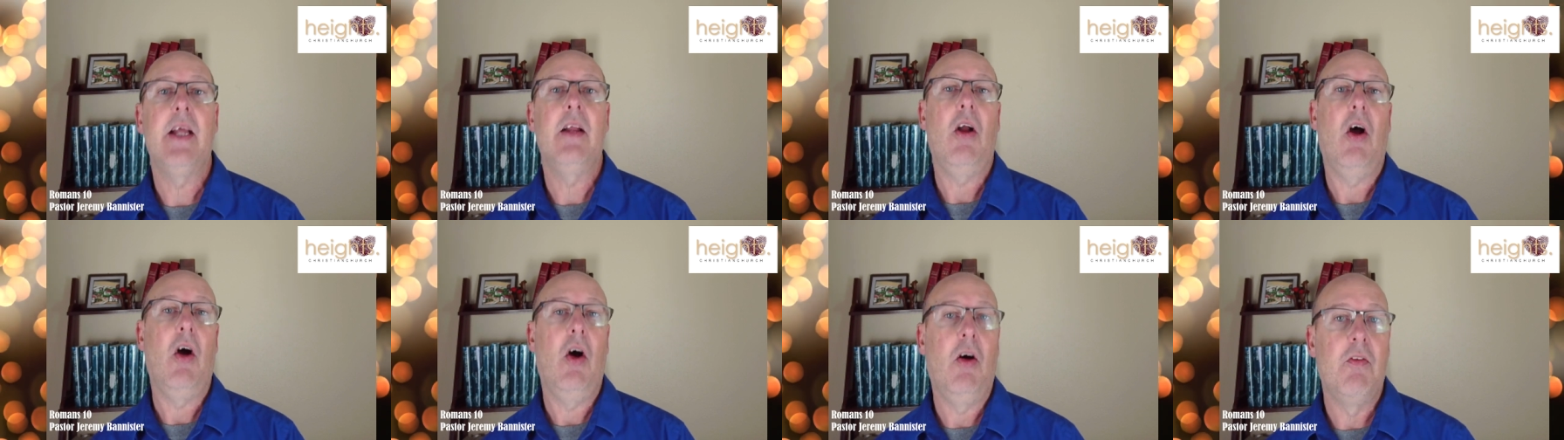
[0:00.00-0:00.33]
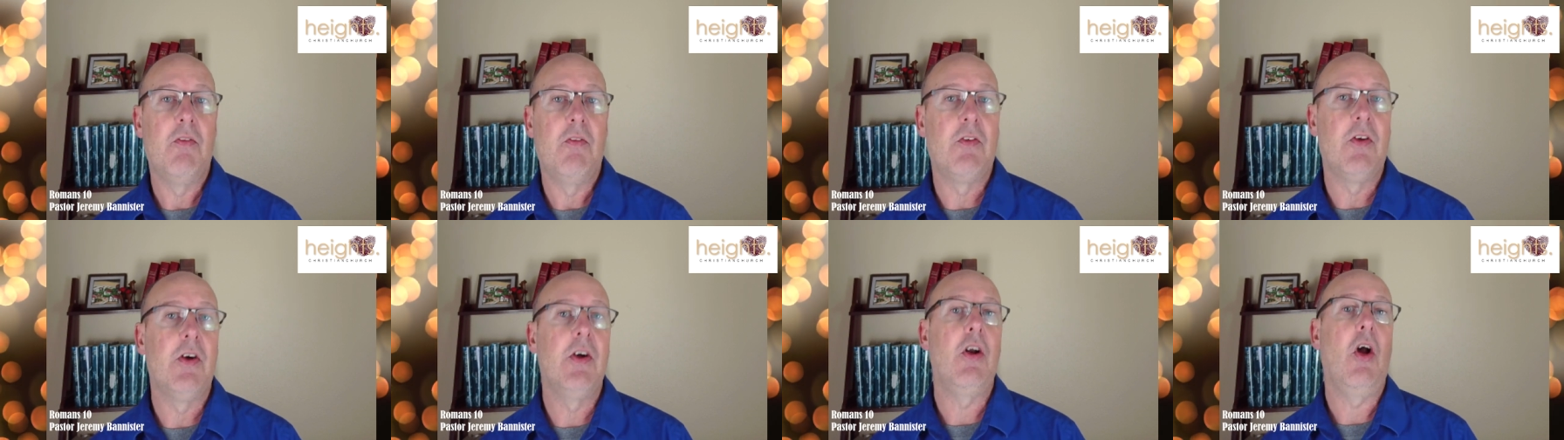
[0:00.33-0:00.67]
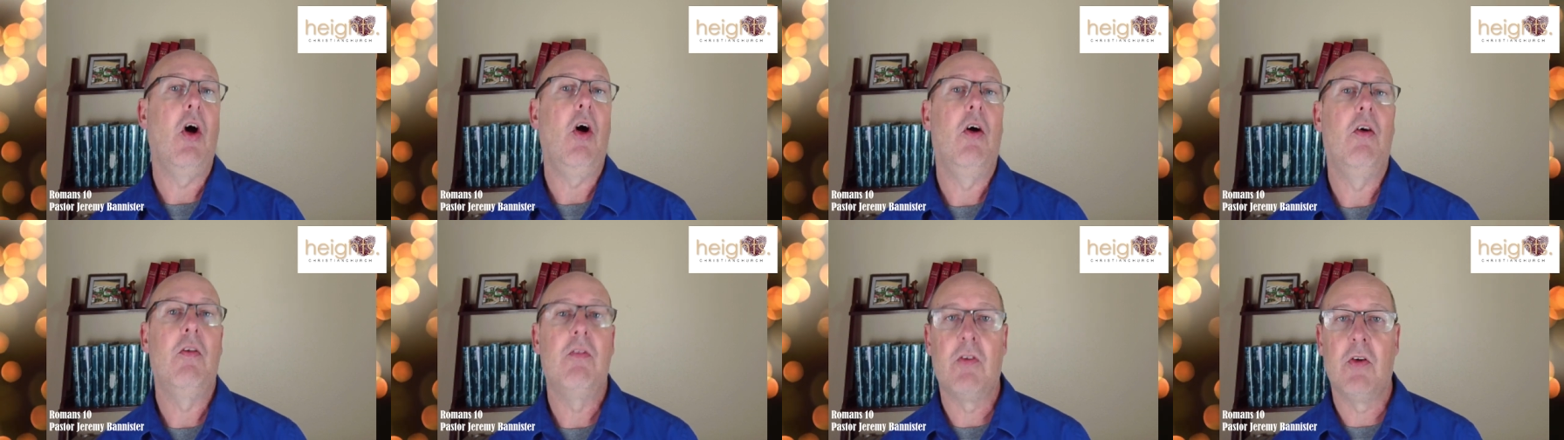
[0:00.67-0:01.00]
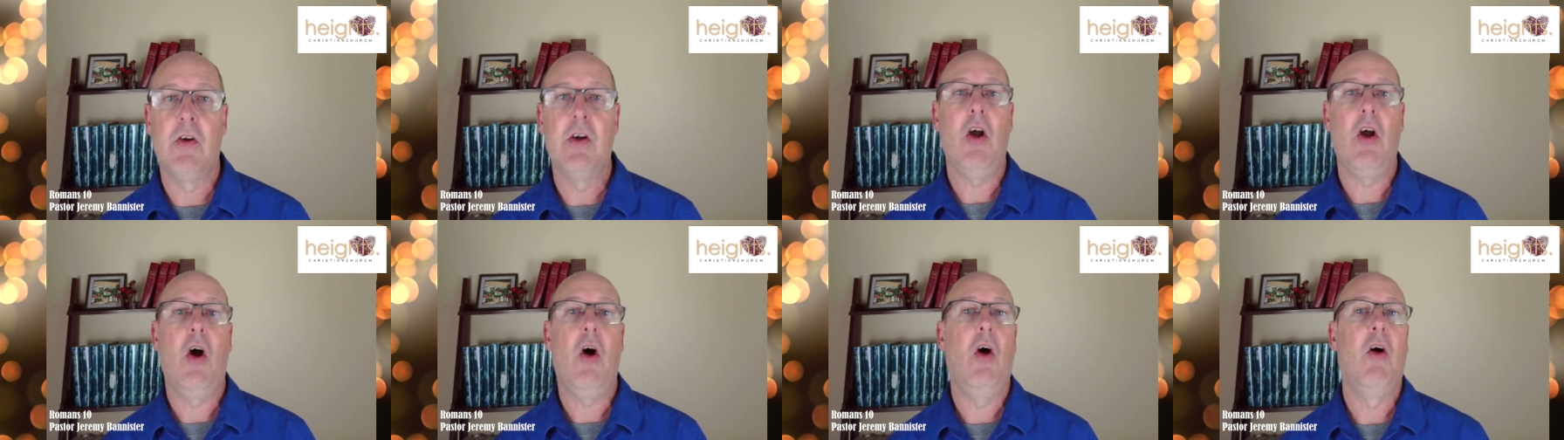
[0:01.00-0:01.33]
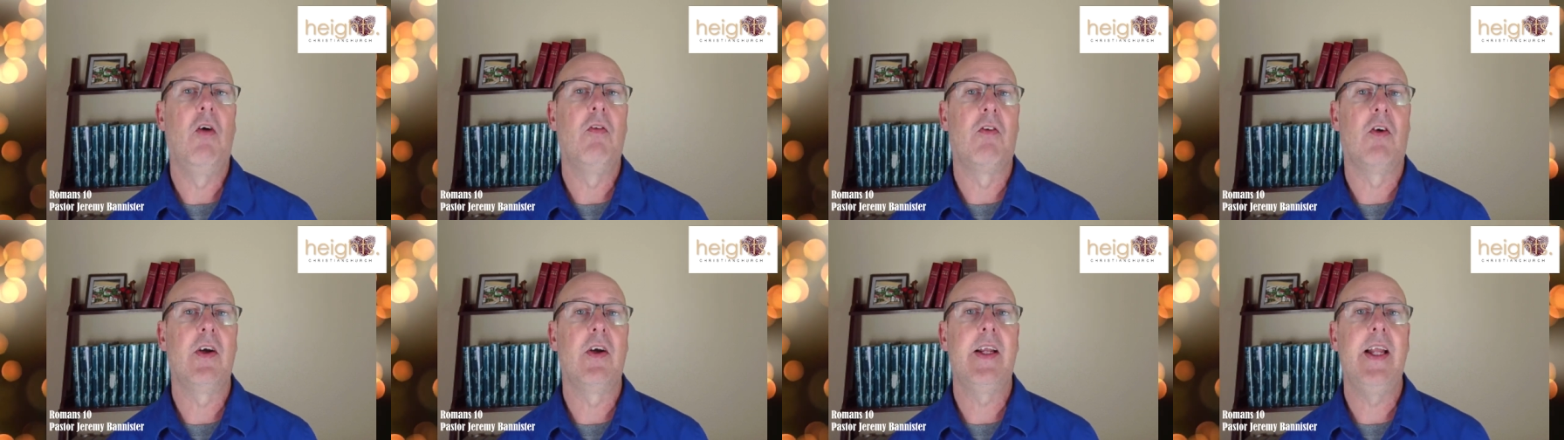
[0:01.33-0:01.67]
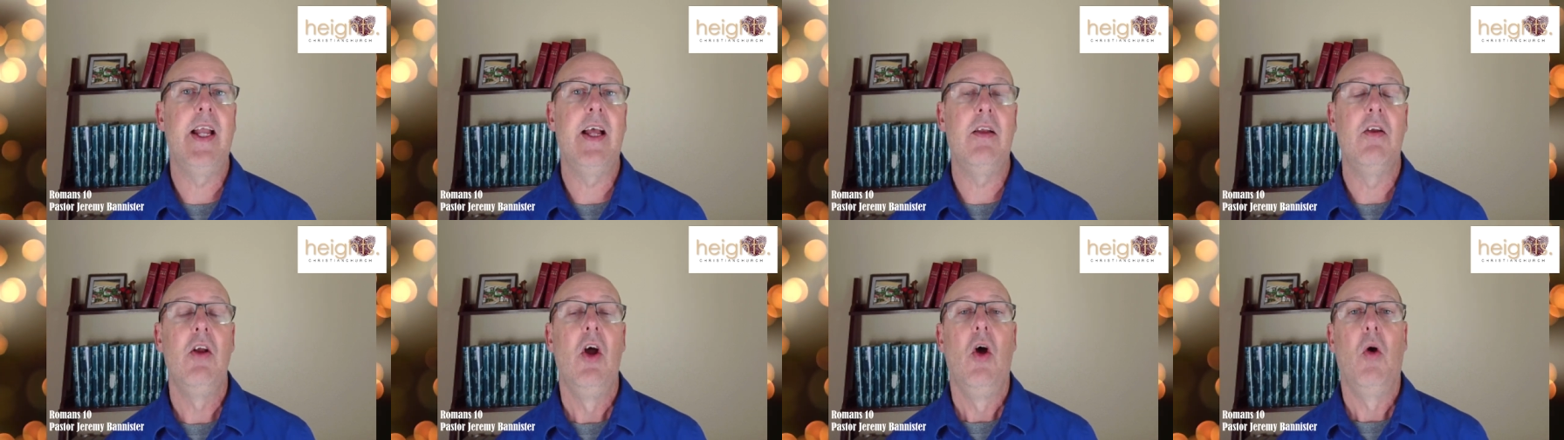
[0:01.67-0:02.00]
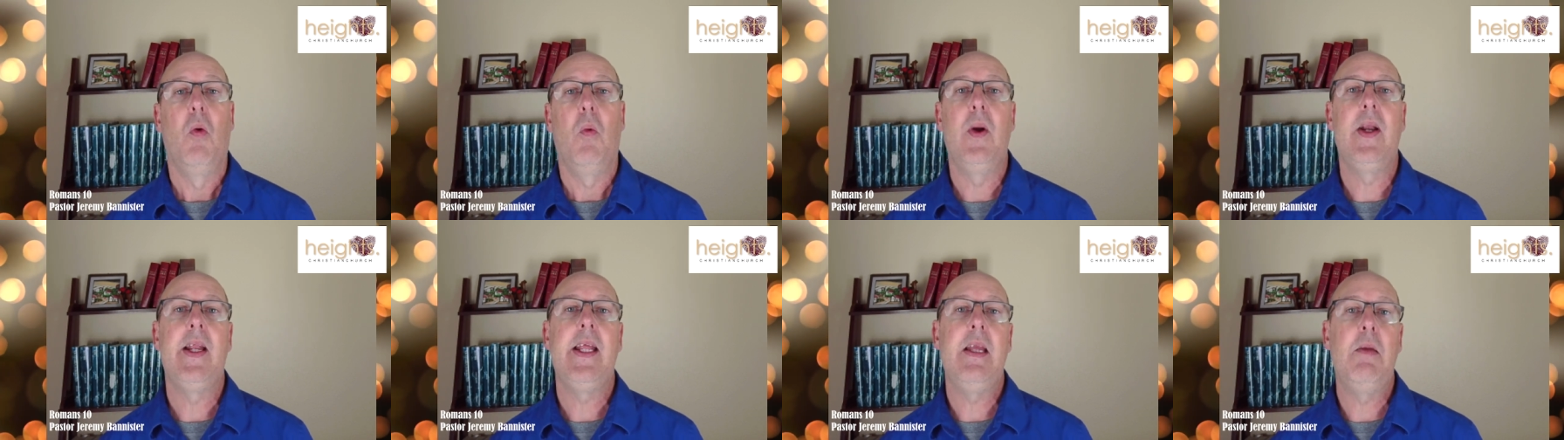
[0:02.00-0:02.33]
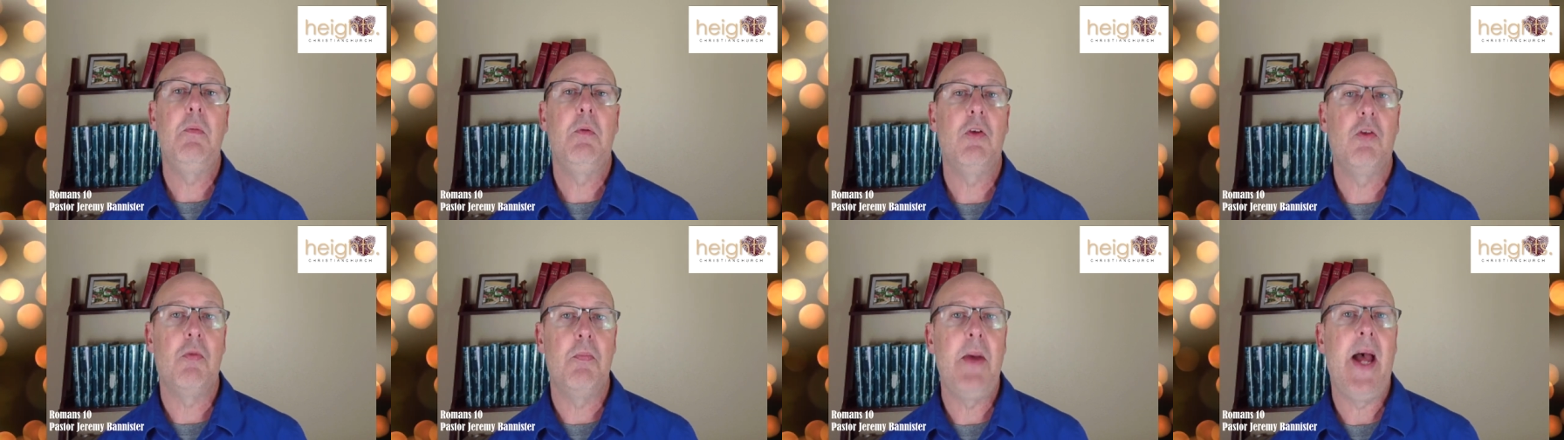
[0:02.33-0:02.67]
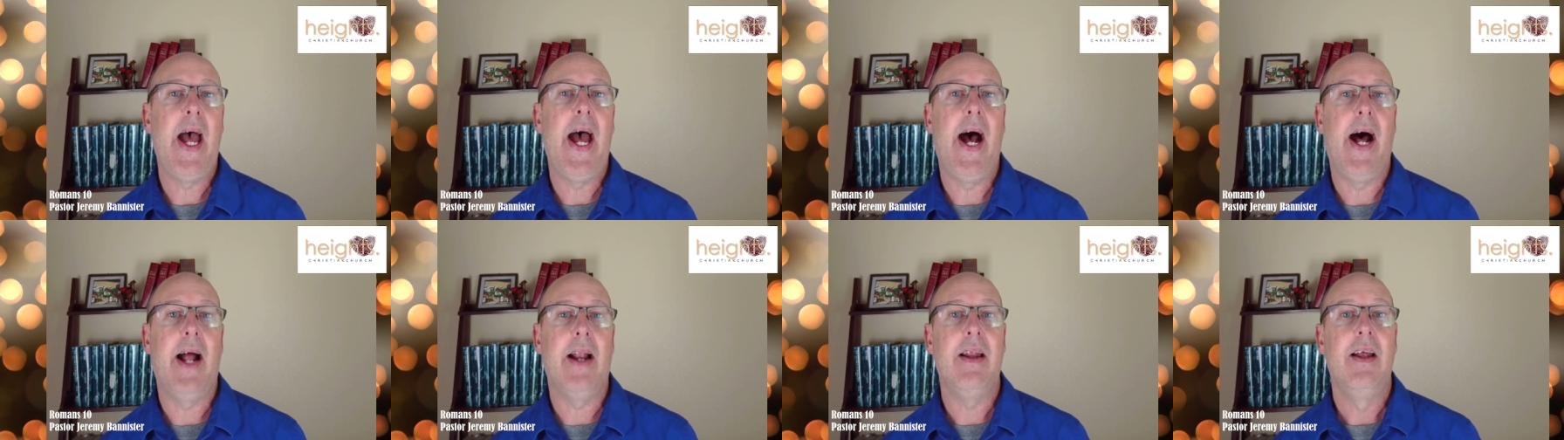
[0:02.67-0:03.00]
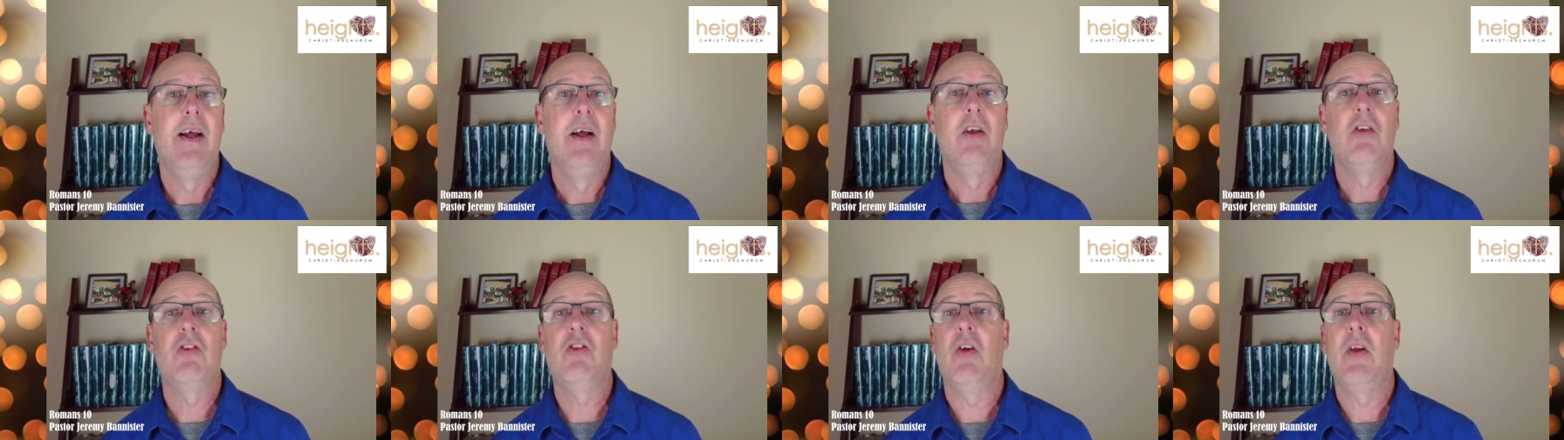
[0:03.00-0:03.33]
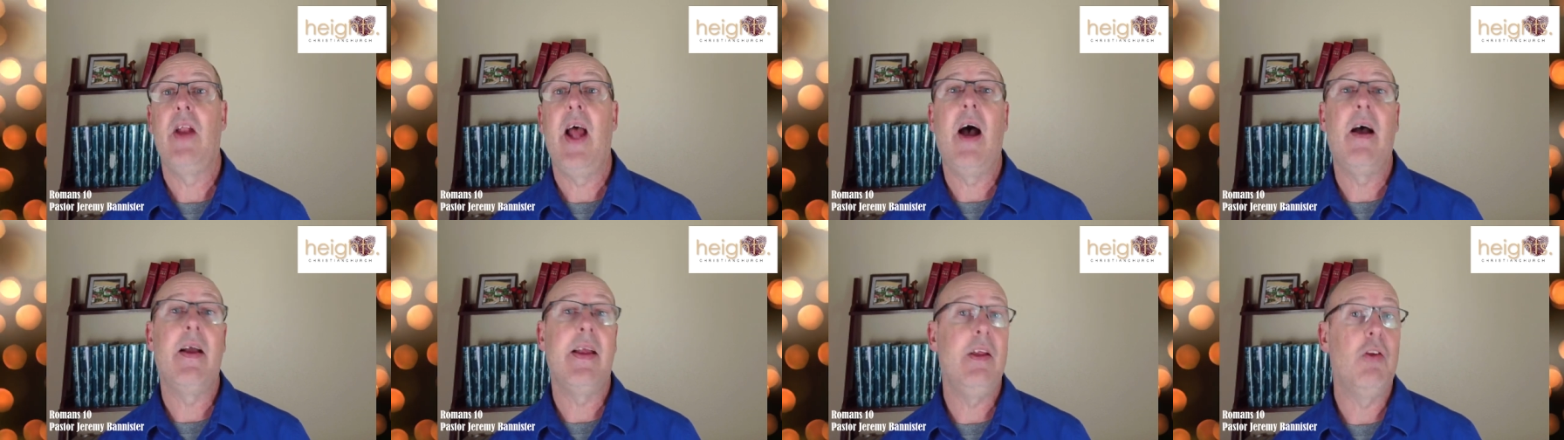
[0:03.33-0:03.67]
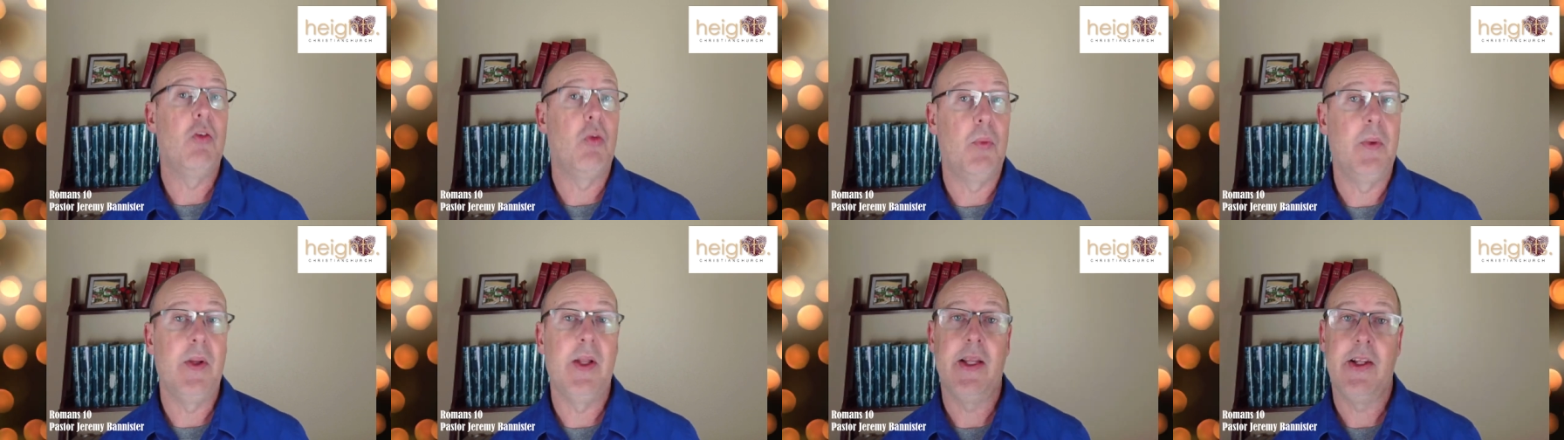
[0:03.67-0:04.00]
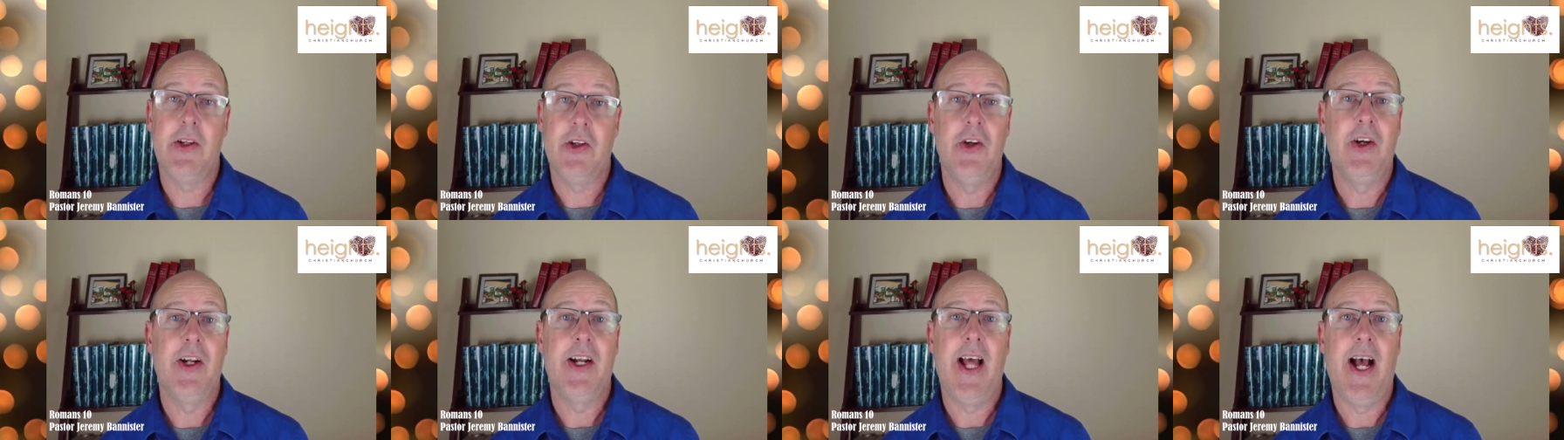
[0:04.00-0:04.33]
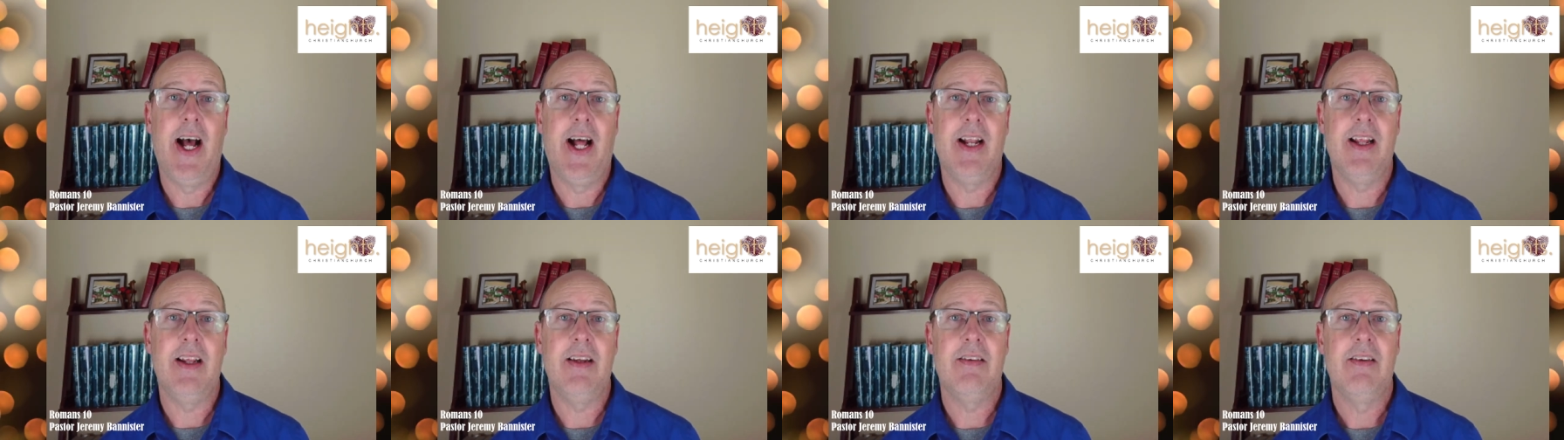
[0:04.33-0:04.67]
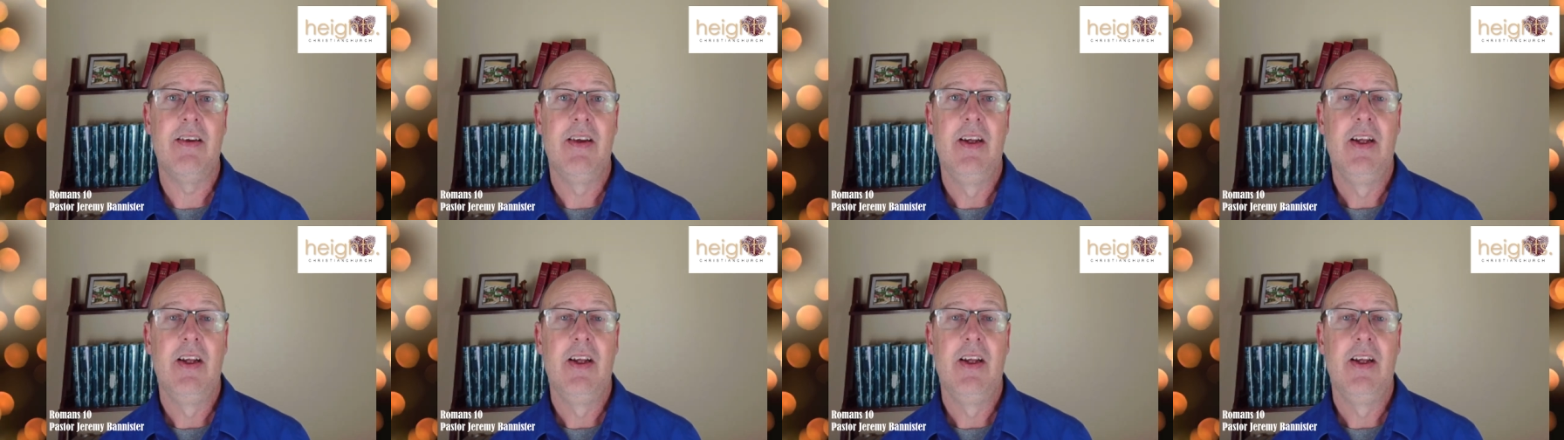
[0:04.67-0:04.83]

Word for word: it over and over and over again when he was bad. So now he's really good at it.